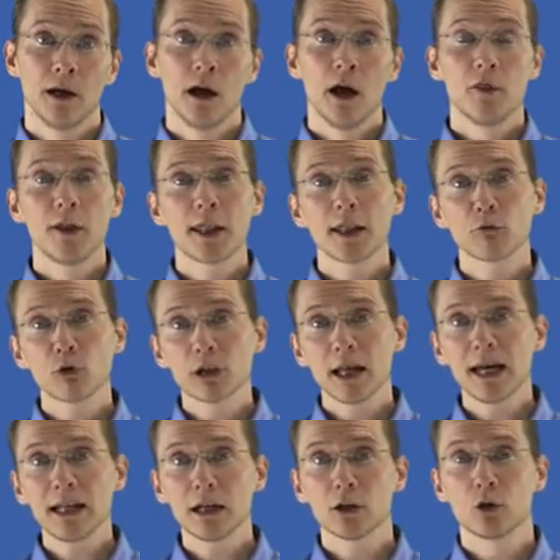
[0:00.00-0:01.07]
This is
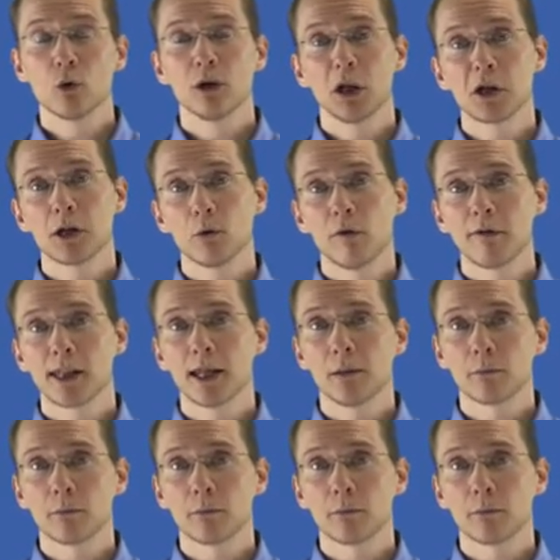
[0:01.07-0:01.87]
related to an issue we've seen